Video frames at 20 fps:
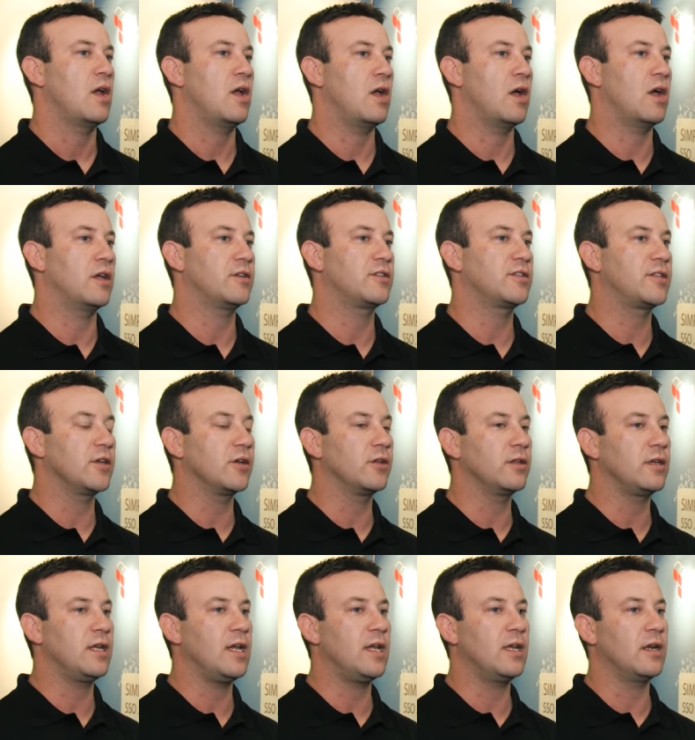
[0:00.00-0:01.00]
uh, still
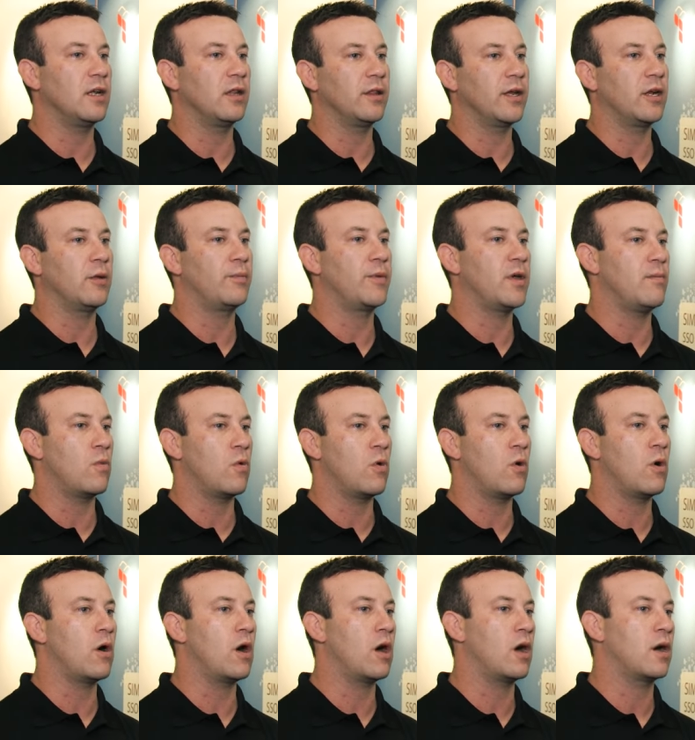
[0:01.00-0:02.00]
need a little bit
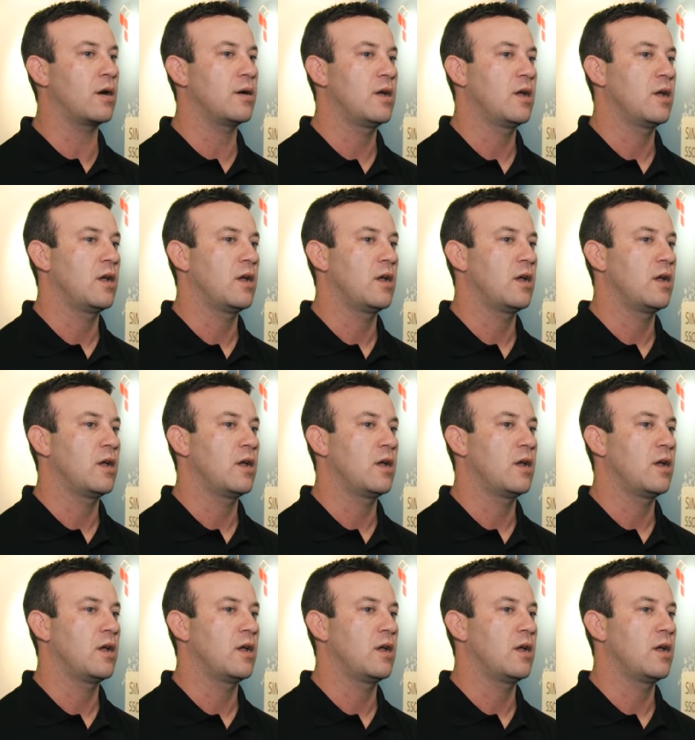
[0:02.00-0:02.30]
more